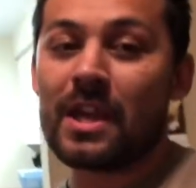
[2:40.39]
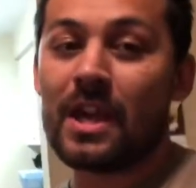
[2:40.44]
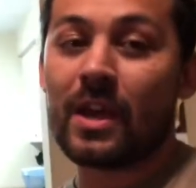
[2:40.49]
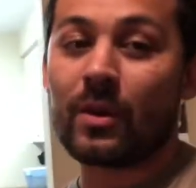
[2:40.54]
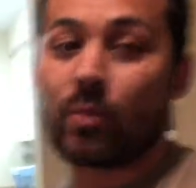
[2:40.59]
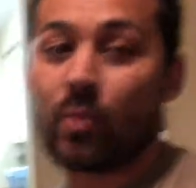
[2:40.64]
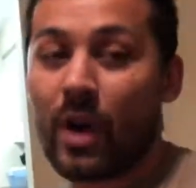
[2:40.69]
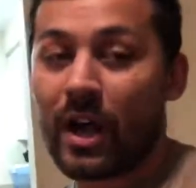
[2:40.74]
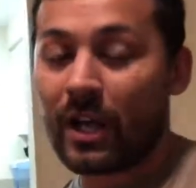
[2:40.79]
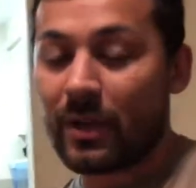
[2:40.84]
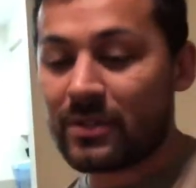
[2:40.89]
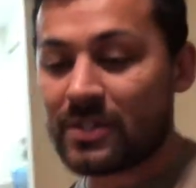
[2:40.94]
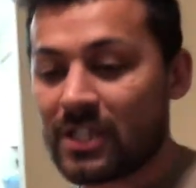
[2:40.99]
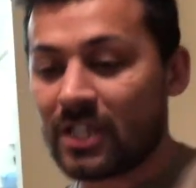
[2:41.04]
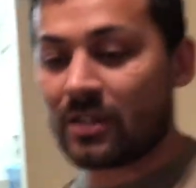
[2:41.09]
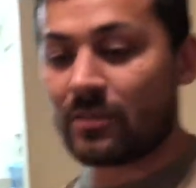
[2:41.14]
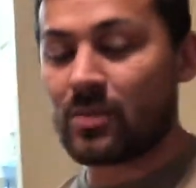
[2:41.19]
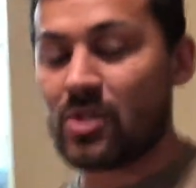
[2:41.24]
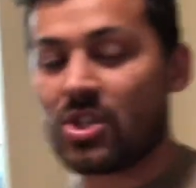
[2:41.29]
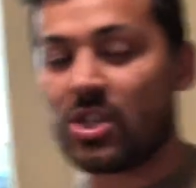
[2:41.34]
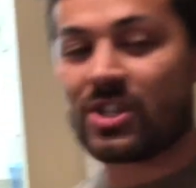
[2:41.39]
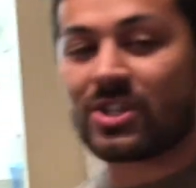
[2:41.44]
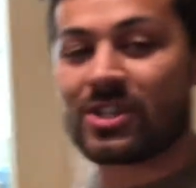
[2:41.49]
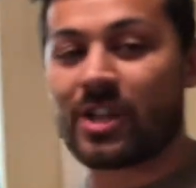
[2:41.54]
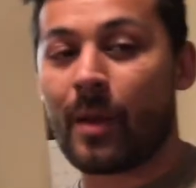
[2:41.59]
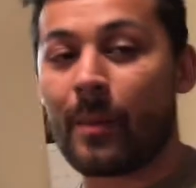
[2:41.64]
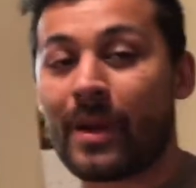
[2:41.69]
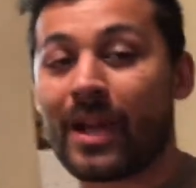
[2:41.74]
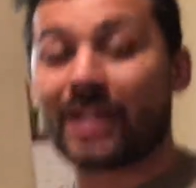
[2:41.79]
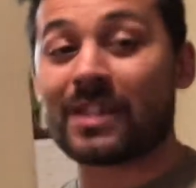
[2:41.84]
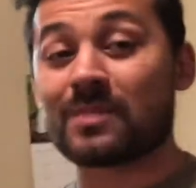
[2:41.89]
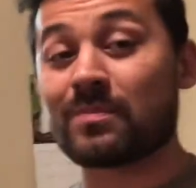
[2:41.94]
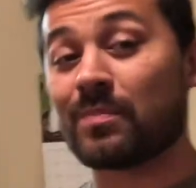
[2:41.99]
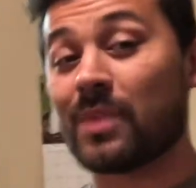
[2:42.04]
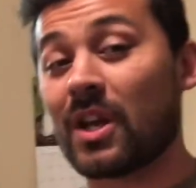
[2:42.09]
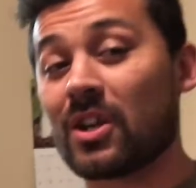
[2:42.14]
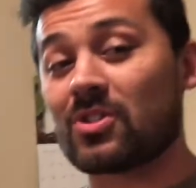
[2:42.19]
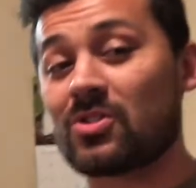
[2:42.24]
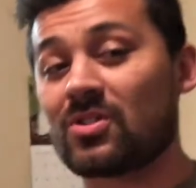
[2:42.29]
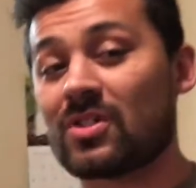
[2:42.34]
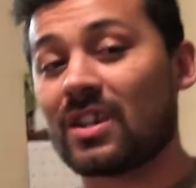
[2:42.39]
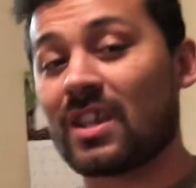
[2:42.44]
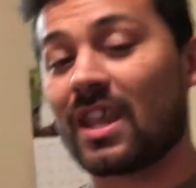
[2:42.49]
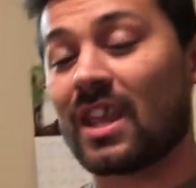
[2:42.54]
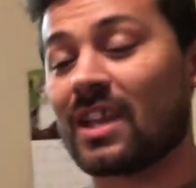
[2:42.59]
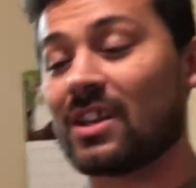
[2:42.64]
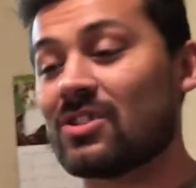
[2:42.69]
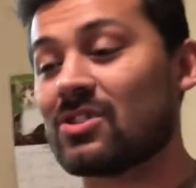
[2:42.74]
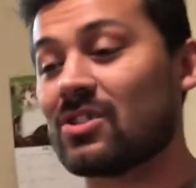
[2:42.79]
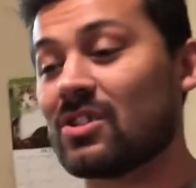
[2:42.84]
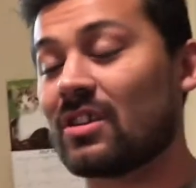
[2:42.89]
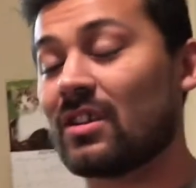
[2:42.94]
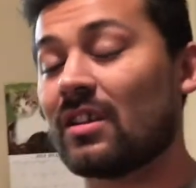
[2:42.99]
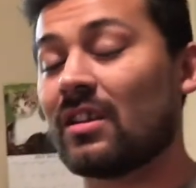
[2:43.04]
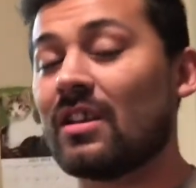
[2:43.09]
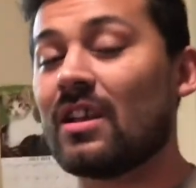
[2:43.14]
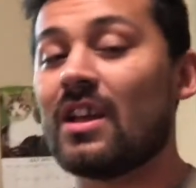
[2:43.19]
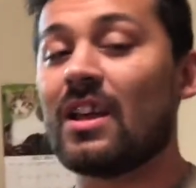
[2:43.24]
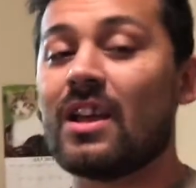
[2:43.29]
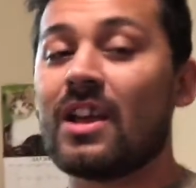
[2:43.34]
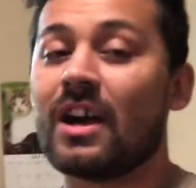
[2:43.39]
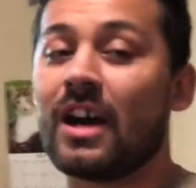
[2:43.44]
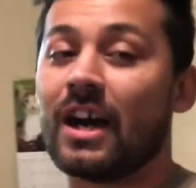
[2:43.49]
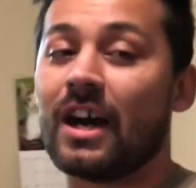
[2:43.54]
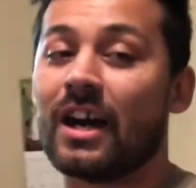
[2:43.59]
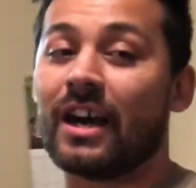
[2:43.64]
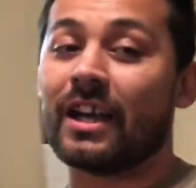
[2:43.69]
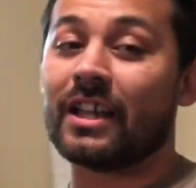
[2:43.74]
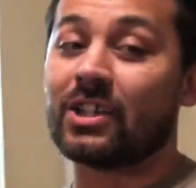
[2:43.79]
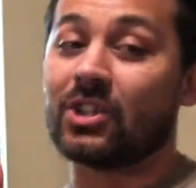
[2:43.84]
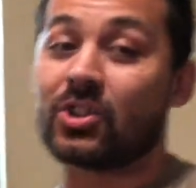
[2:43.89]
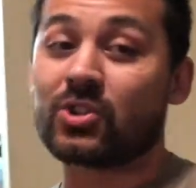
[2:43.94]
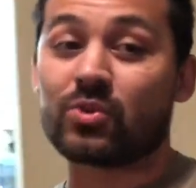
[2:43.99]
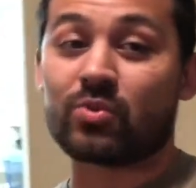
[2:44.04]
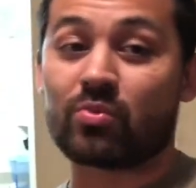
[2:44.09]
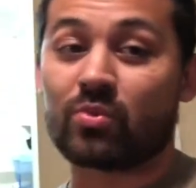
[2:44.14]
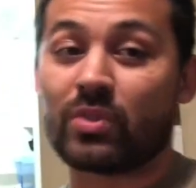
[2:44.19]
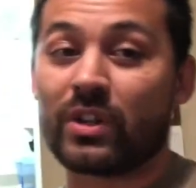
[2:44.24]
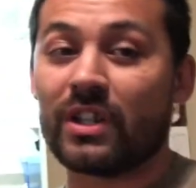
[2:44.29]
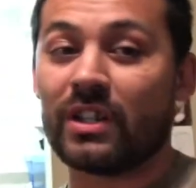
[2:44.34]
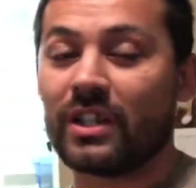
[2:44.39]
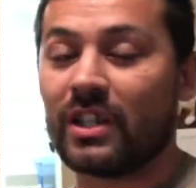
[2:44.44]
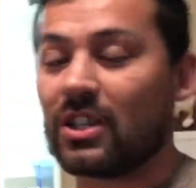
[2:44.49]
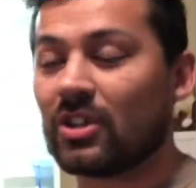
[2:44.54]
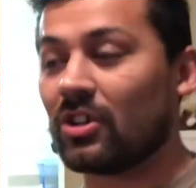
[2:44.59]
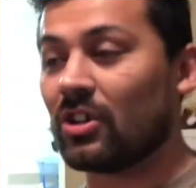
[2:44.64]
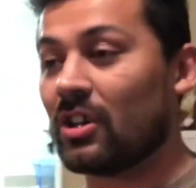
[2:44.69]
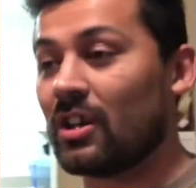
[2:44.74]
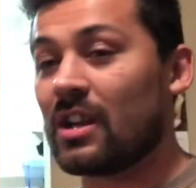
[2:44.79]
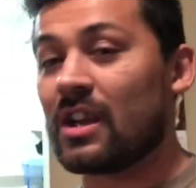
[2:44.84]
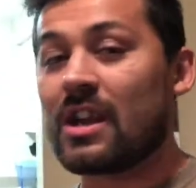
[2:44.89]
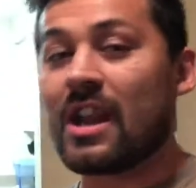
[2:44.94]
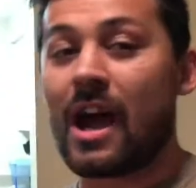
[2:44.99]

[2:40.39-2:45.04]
And while I was at the machine shop, I got some pictures of the engine. It looks really good.